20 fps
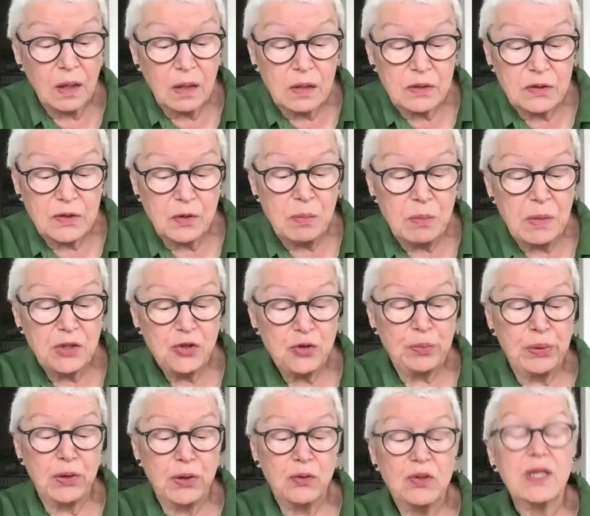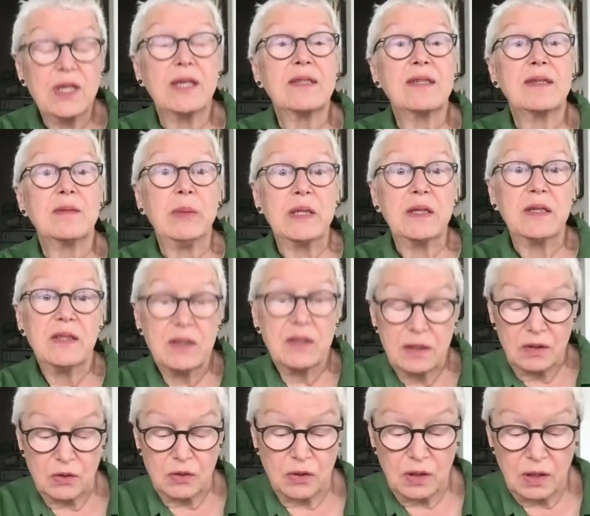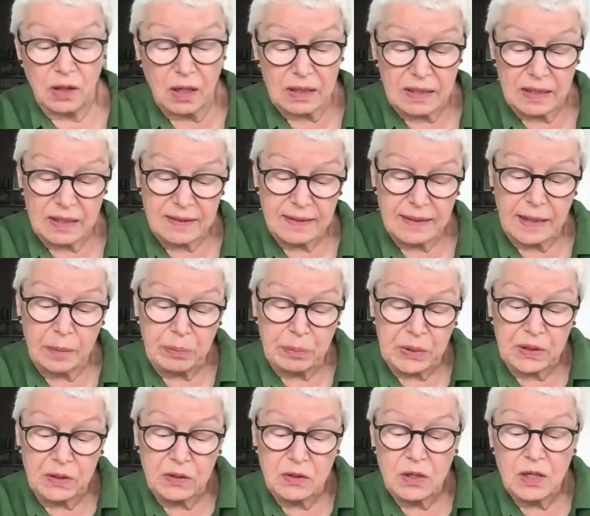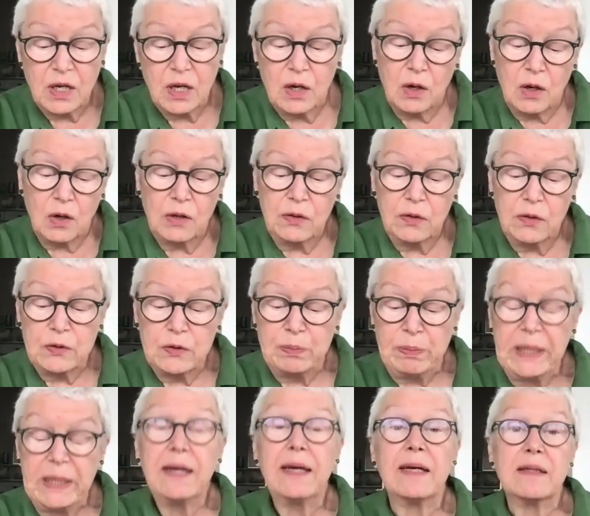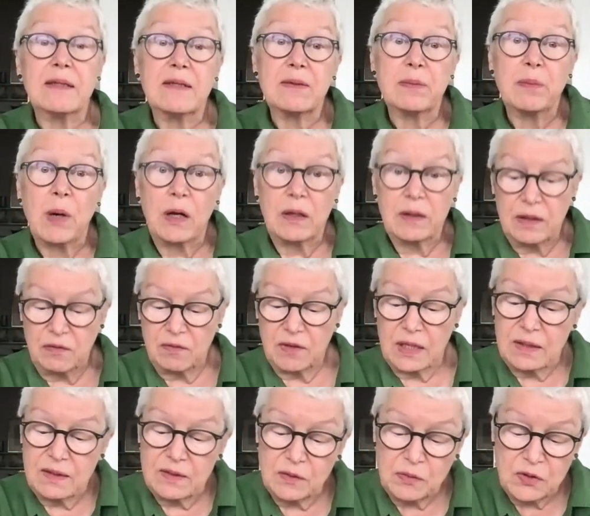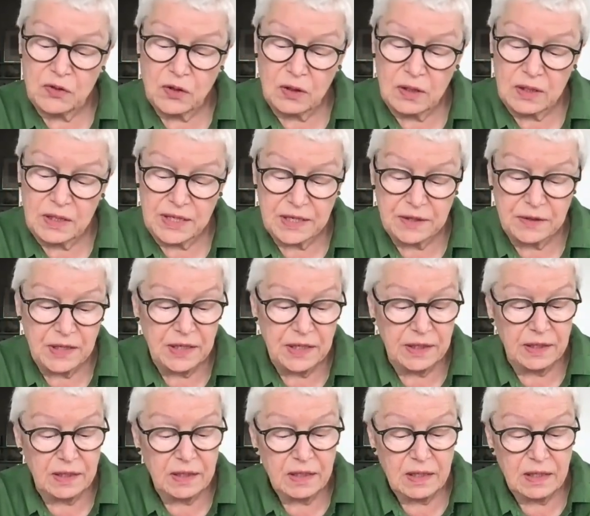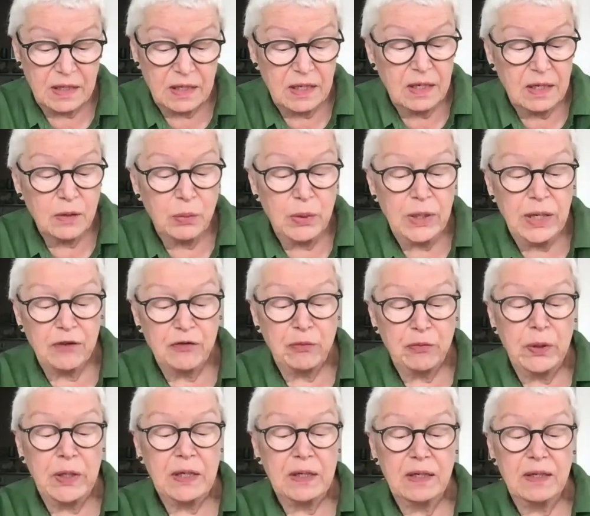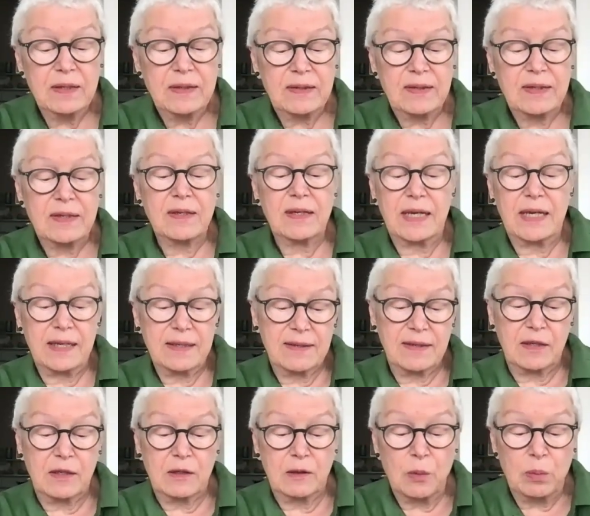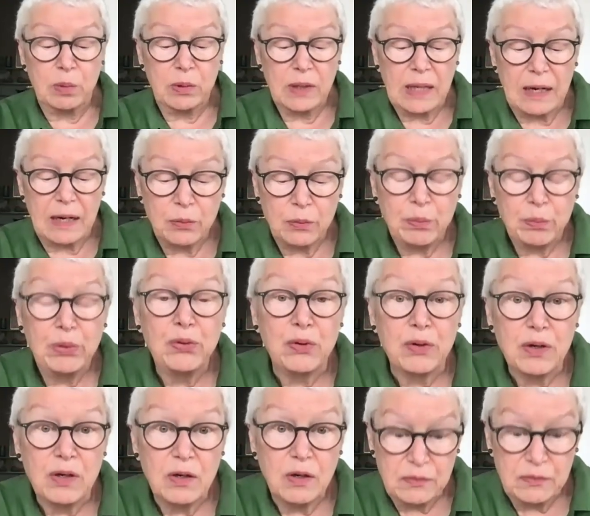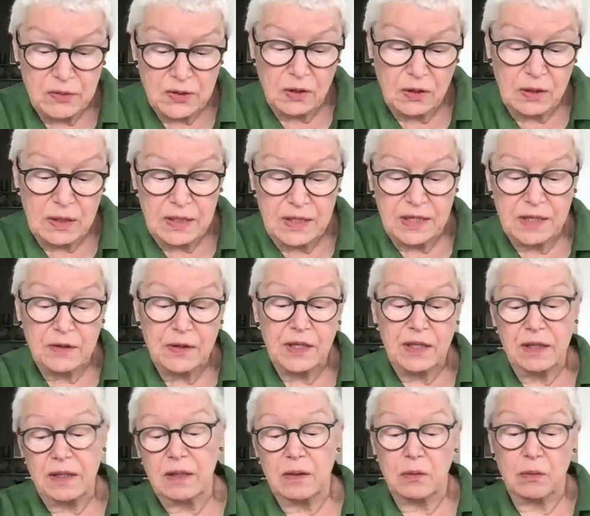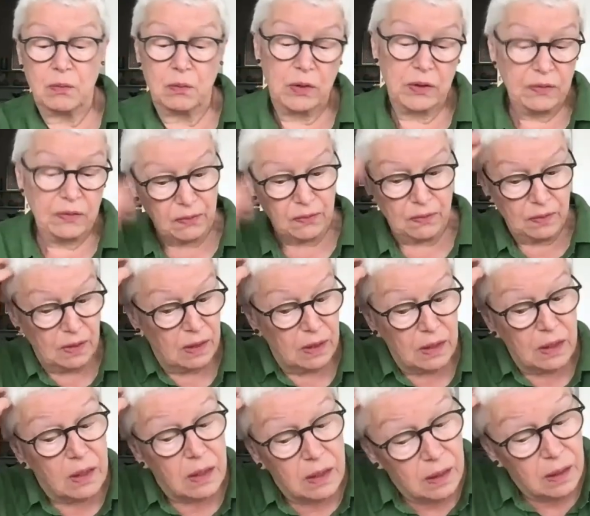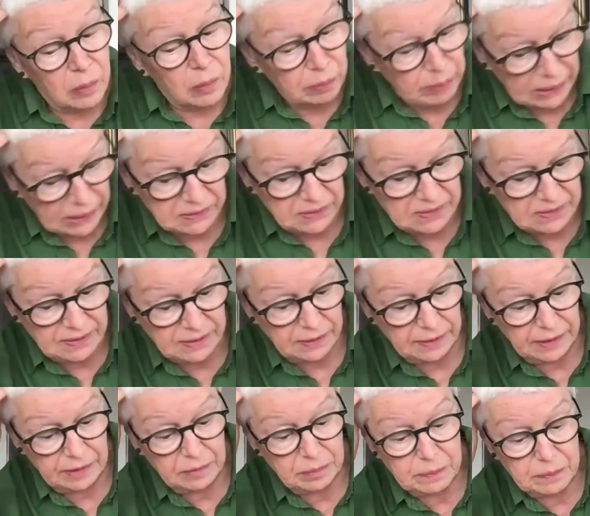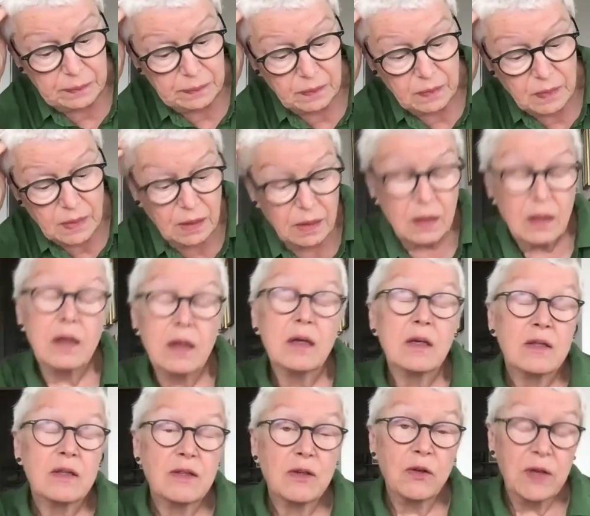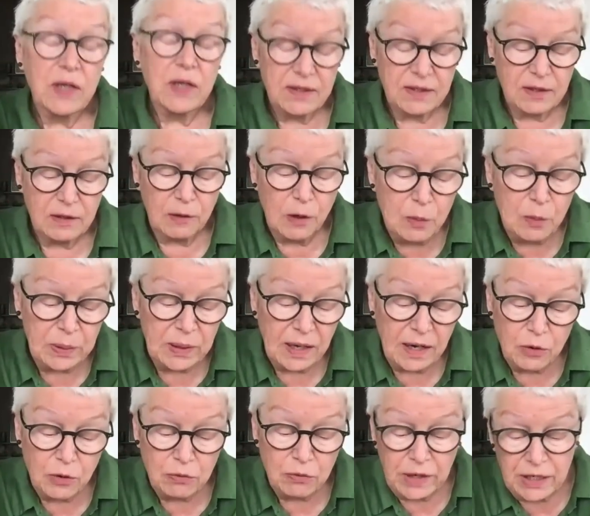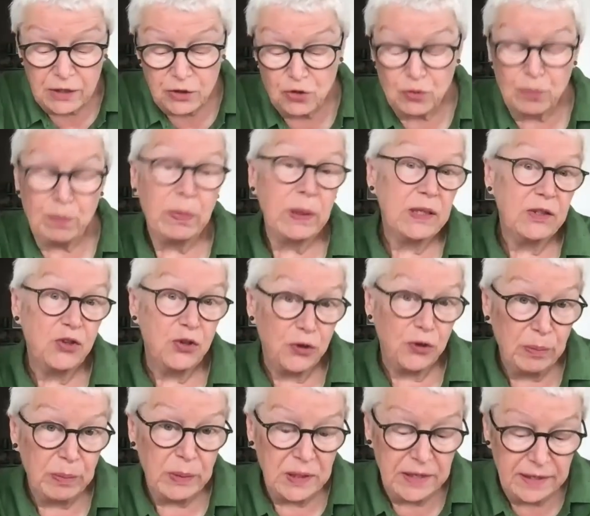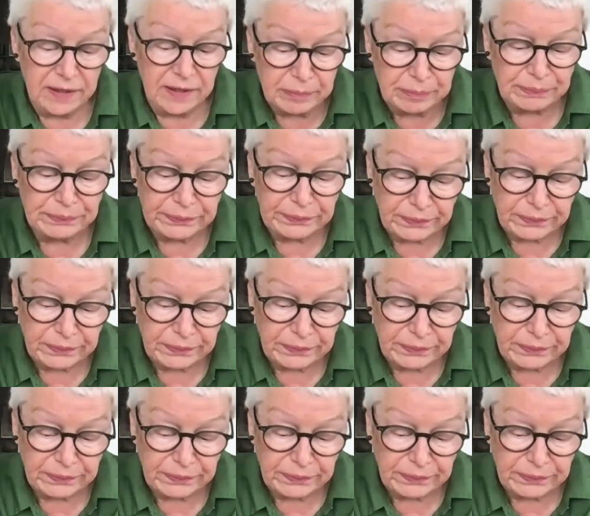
So much protest, militant or not, has happened, all those big and small events of solidarity we have witnessed as a global outpour of solidarity with Palestine. So there's global outrage, but Germany?